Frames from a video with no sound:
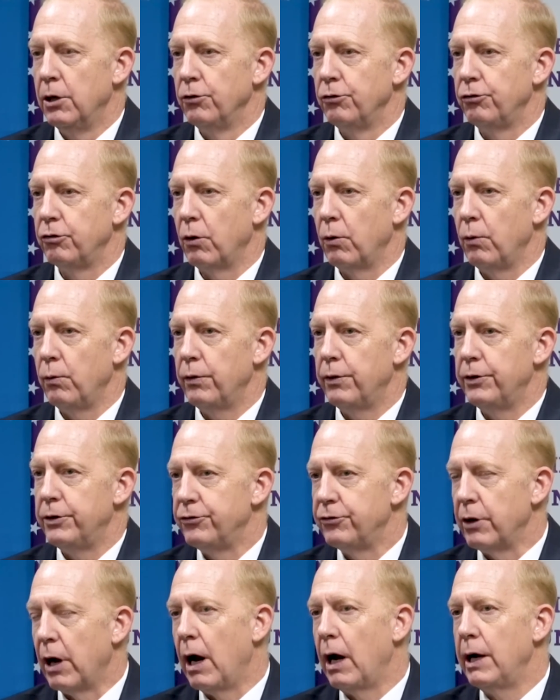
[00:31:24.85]
So the
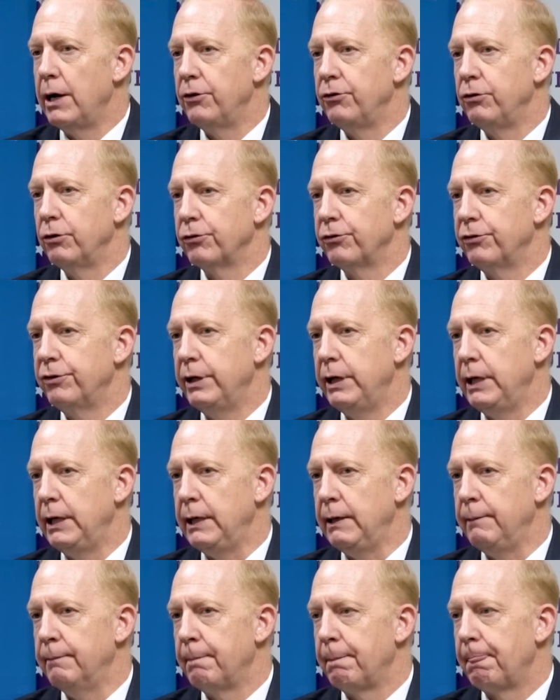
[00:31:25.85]
design, as you'll
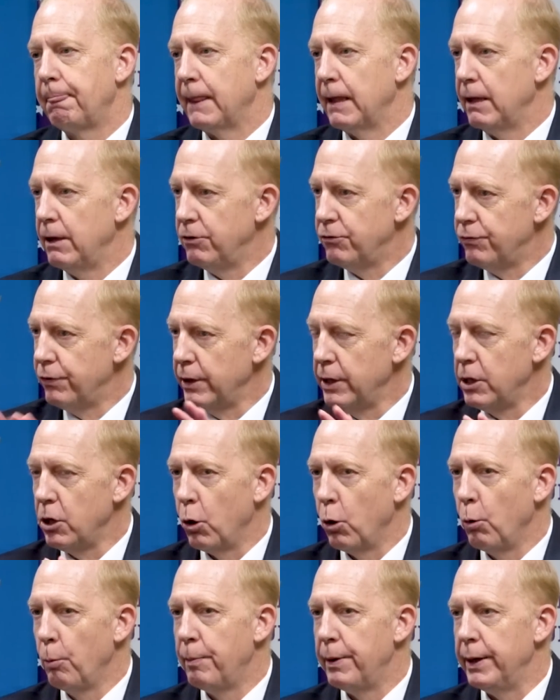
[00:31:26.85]
see, is very
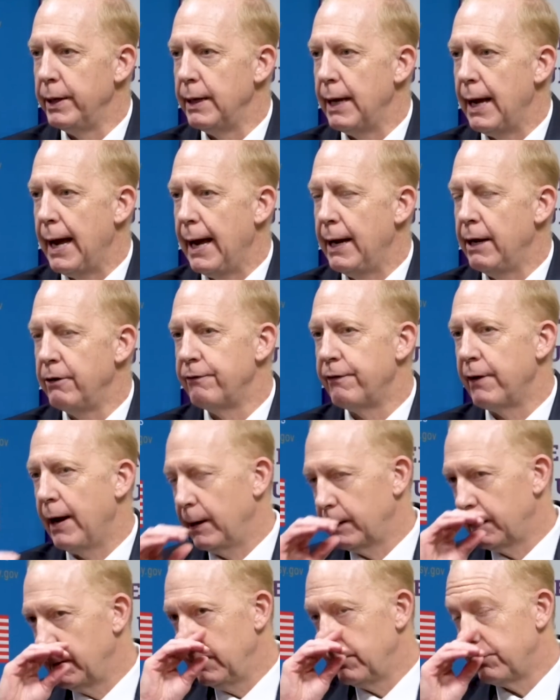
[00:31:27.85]
open, and in
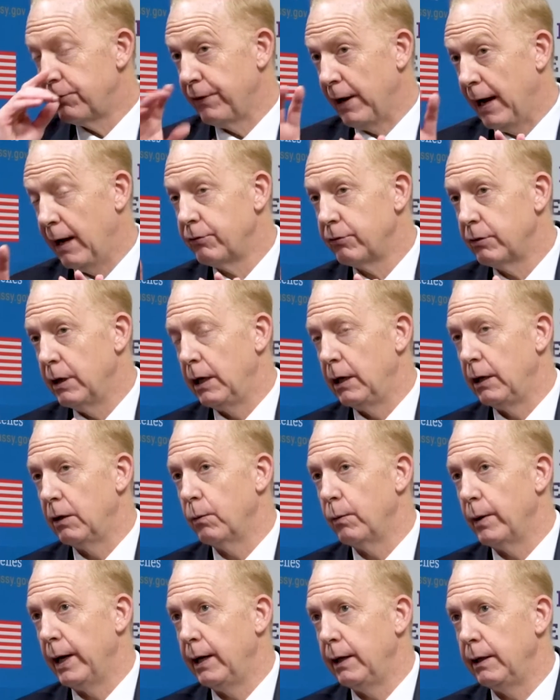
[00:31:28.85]
fact, it's fascinating the
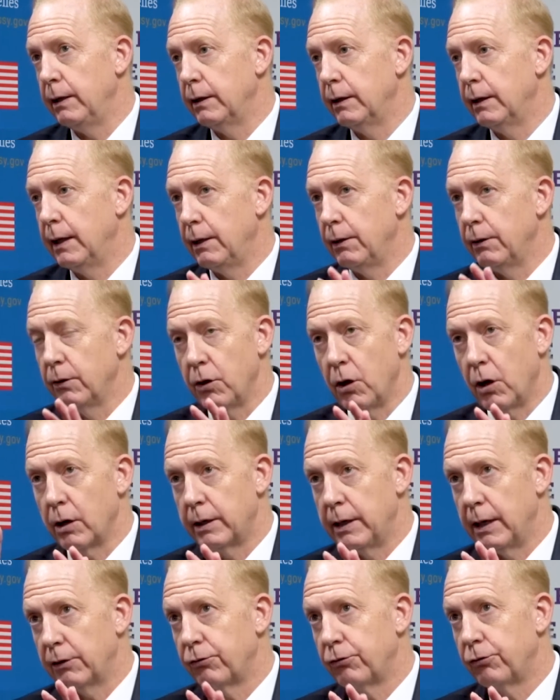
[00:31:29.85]
way the
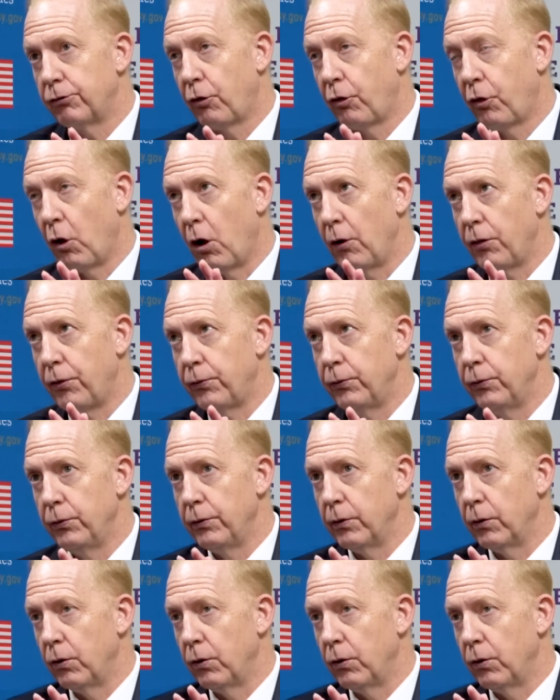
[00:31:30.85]
architects thought through the